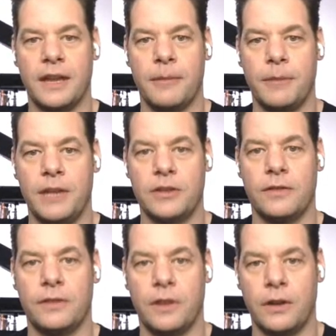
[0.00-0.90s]

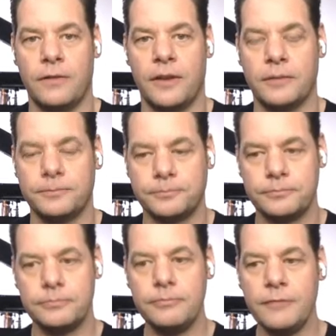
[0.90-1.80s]
headshot photographer.
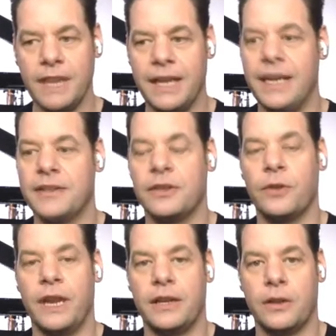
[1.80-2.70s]
And he has a
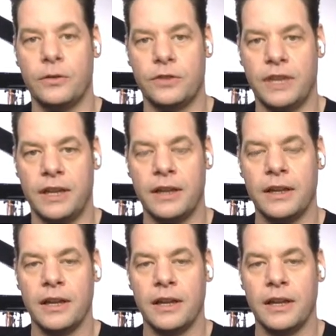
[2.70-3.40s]
great coaching